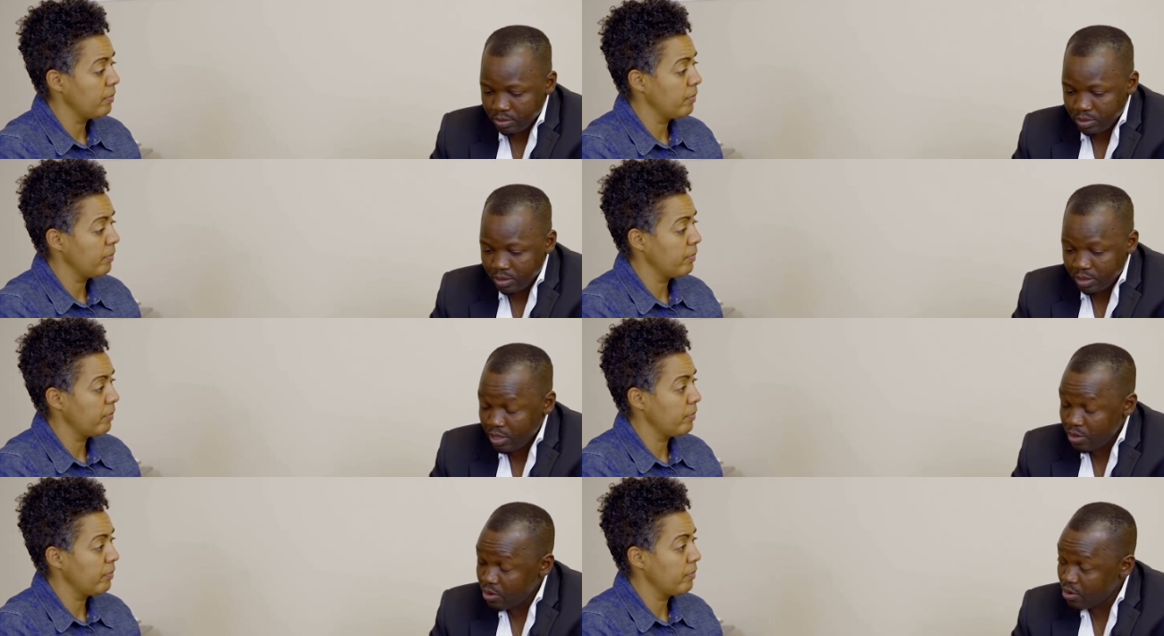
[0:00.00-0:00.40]

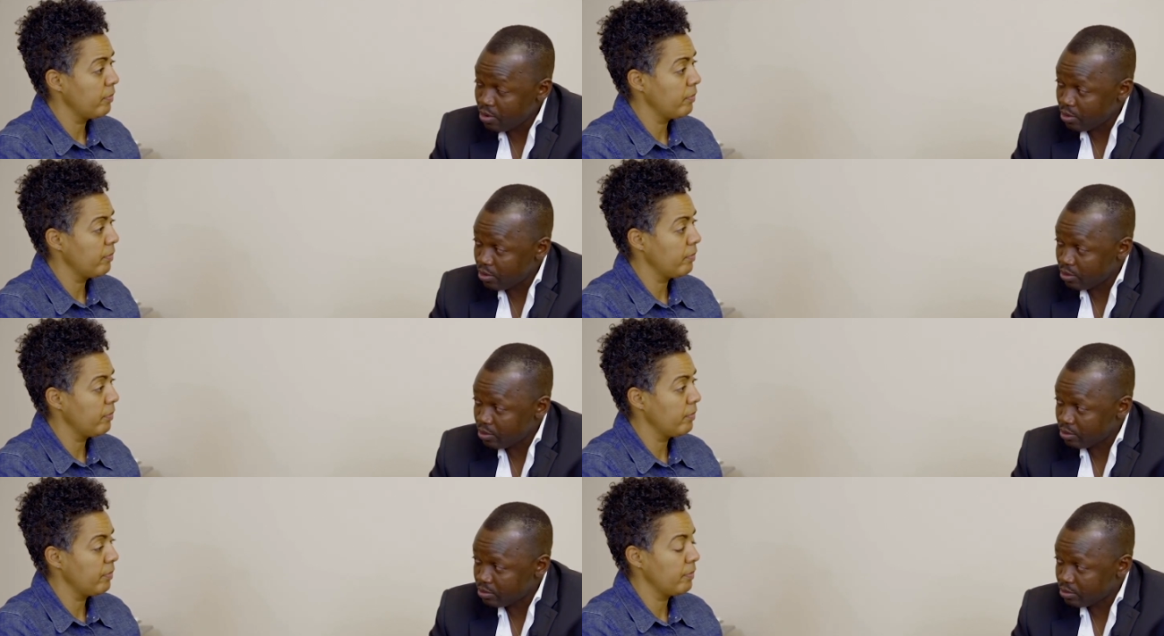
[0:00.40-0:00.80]

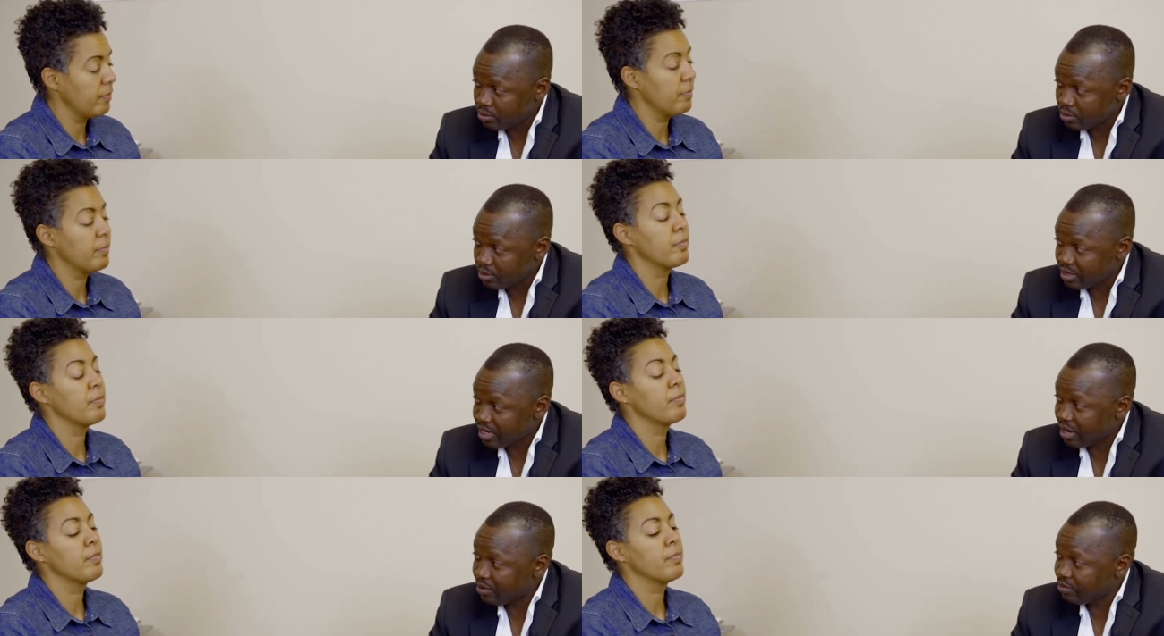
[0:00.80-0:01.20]
Speaker 1: legal
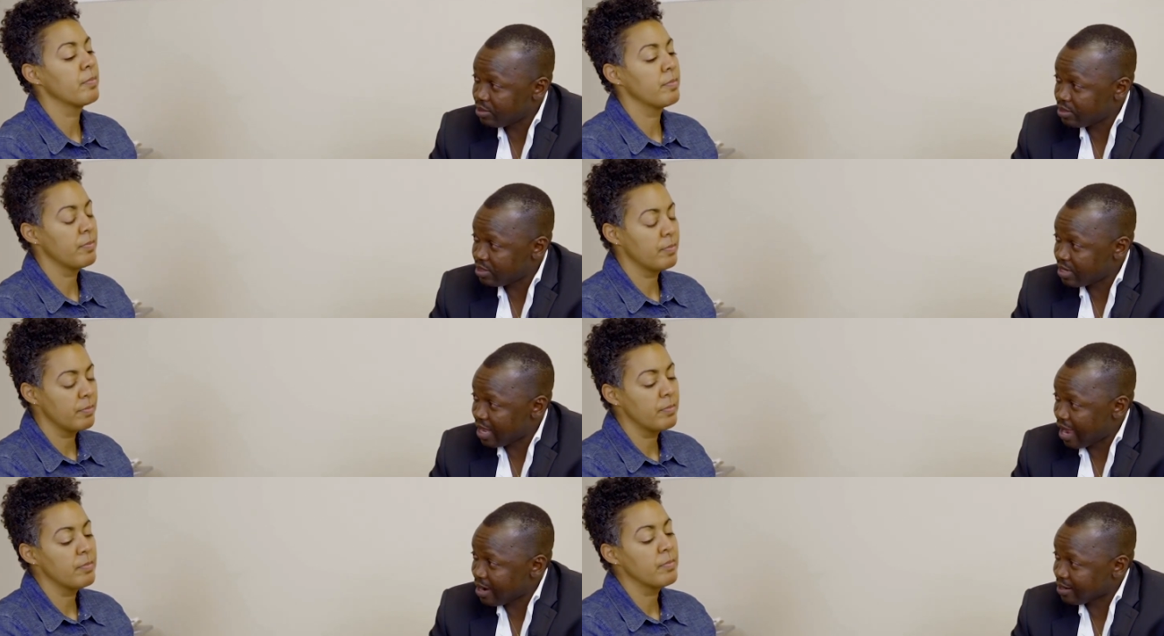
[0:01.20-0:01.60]

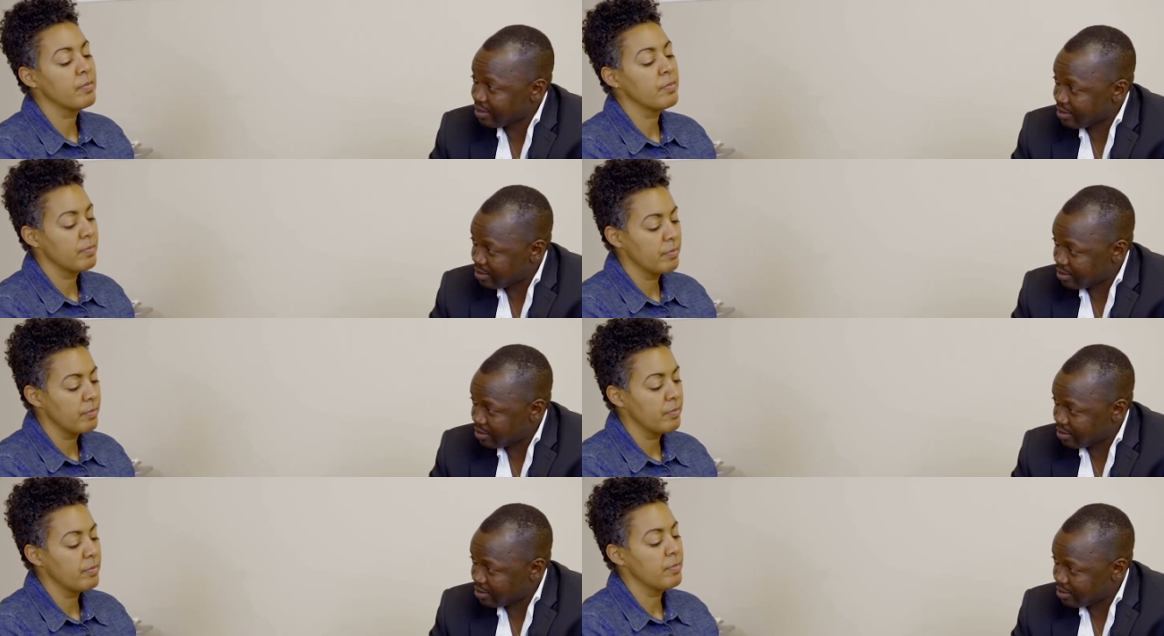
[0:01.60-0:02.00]
service
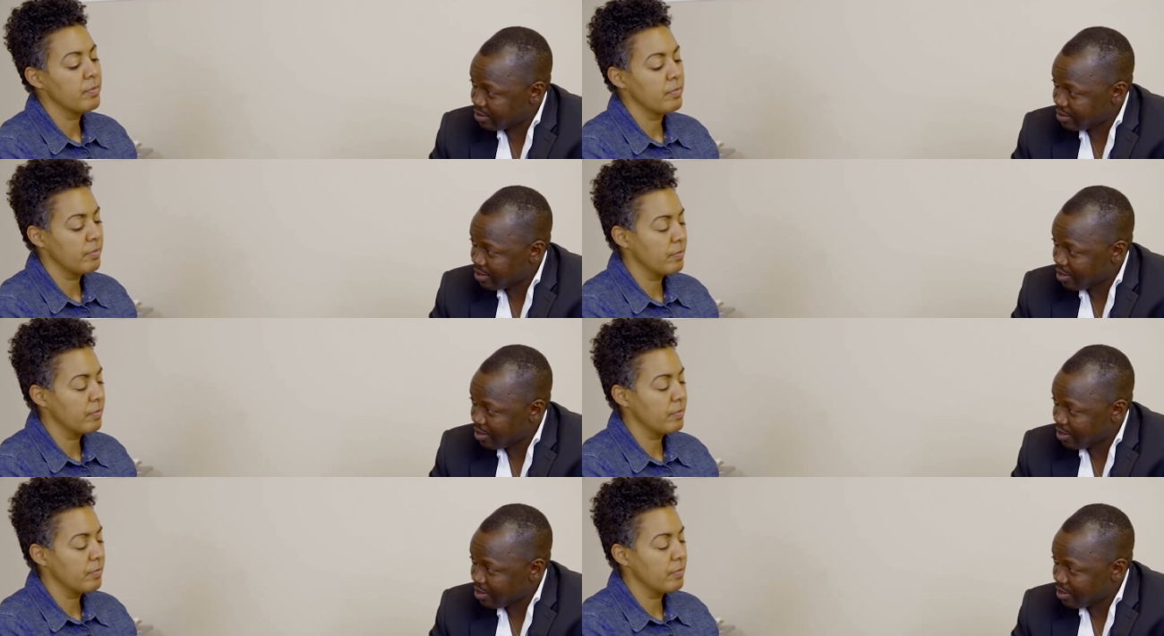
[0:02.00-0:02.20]
access.